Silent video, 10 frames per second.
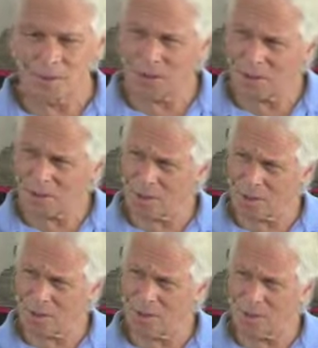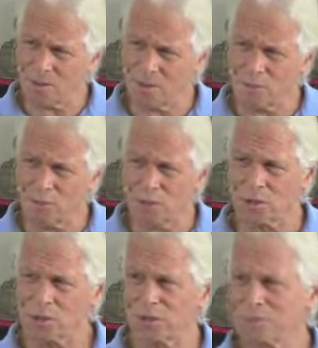They are
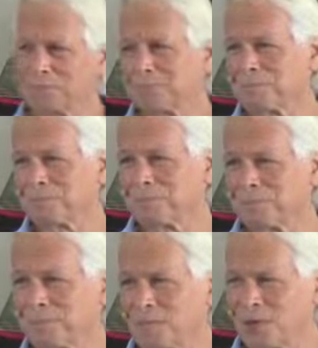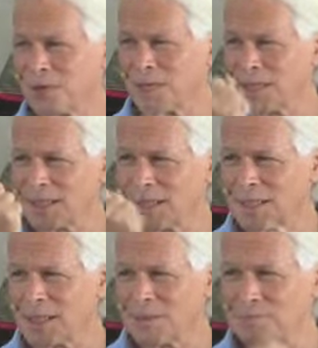pricks. They're not
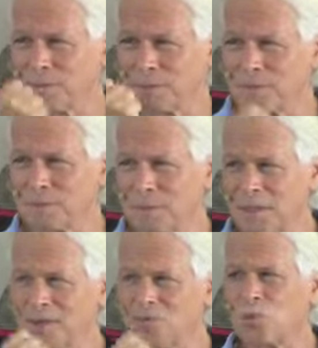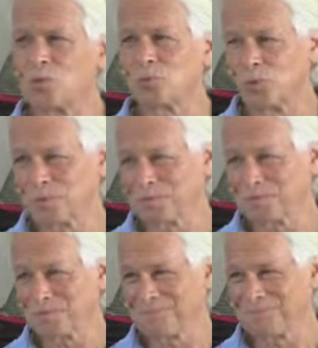deep knife wounds,
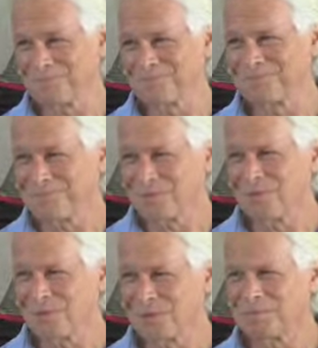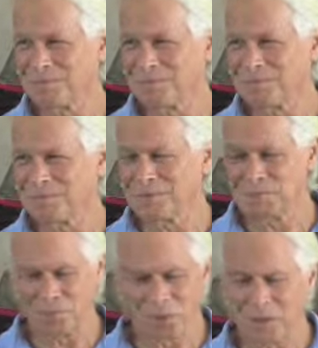right?
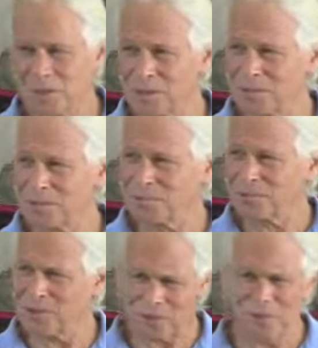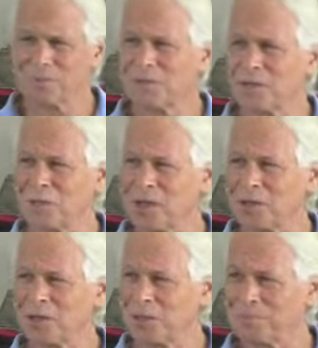A prick can just be, kind of
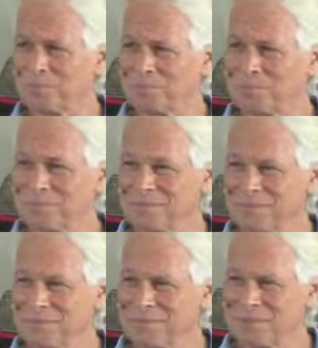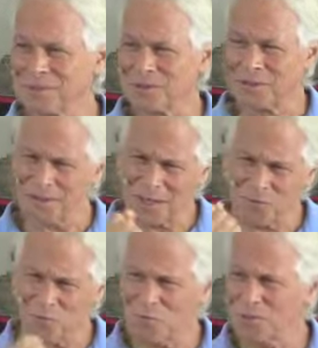wake us up. Right? A
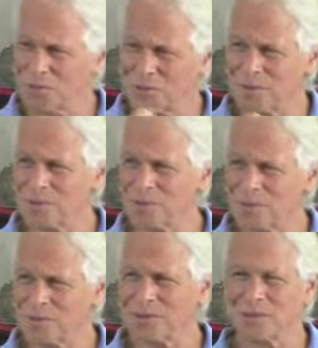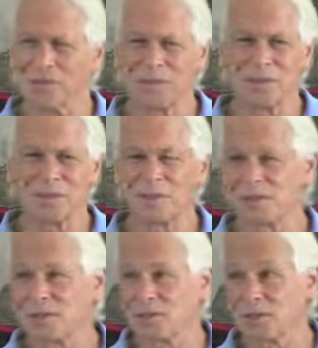knife wound could be something that
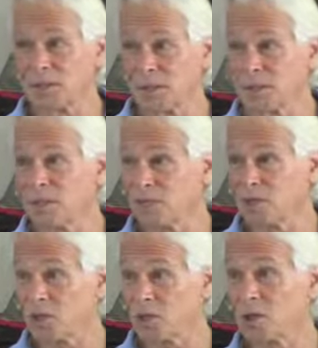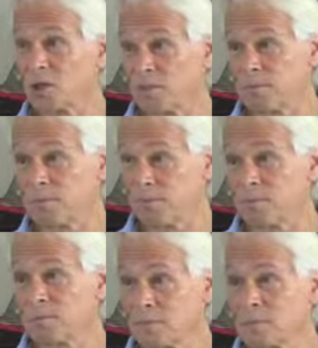does significant harm.
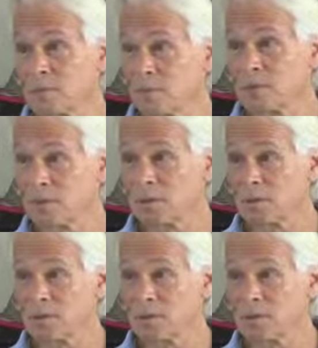Right?